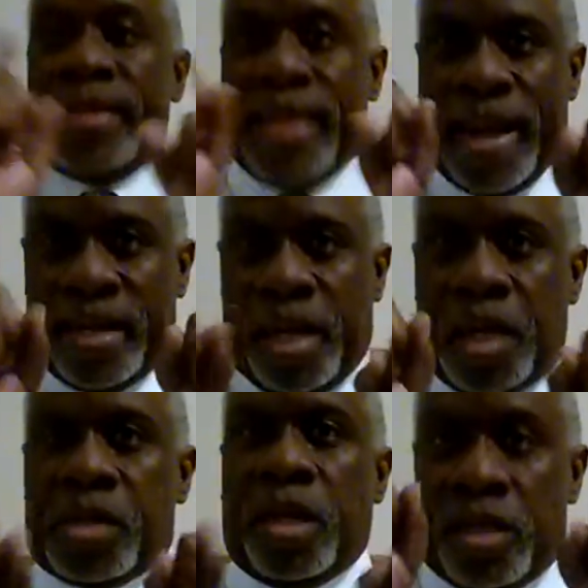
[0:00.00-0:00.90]
That
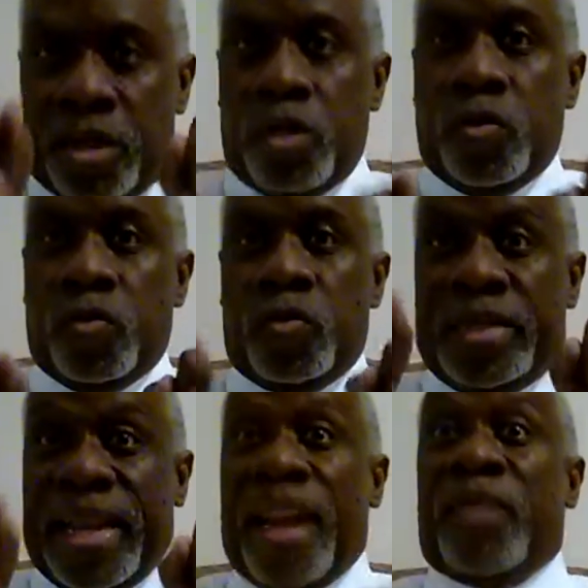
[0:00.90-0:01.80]
is the new
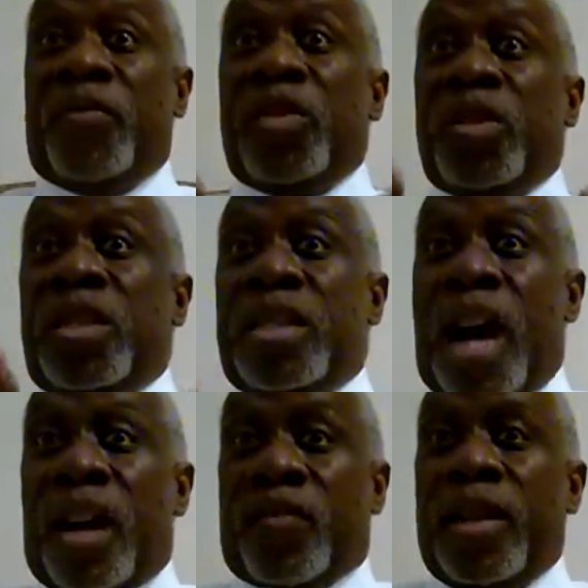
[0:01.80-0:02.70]
devil
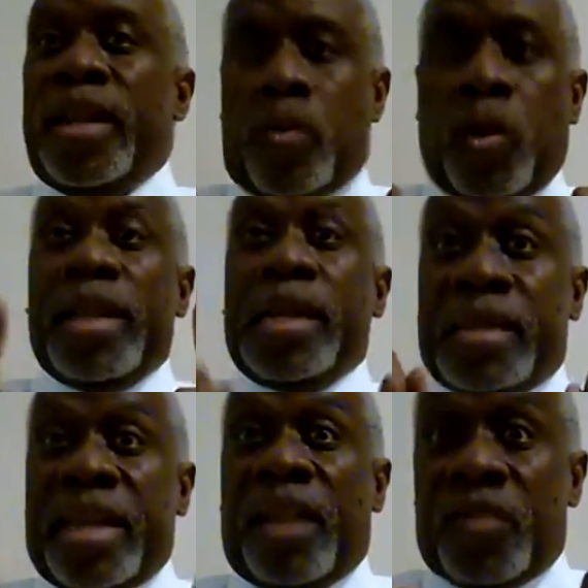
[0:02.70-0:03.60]
doctrine. Well,
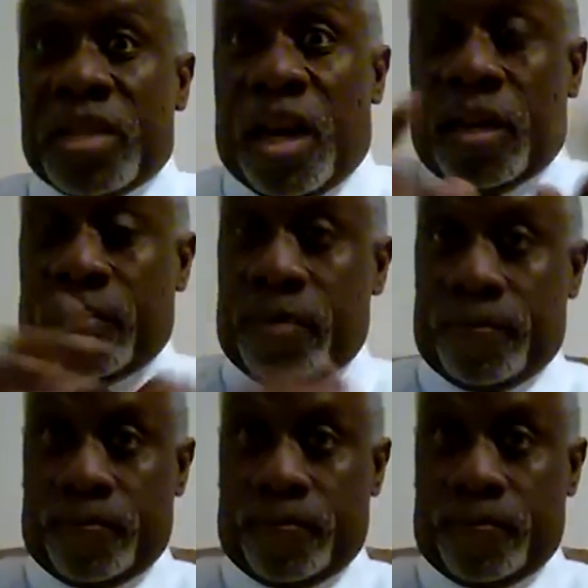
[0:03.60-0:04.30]
that's devil doctrine.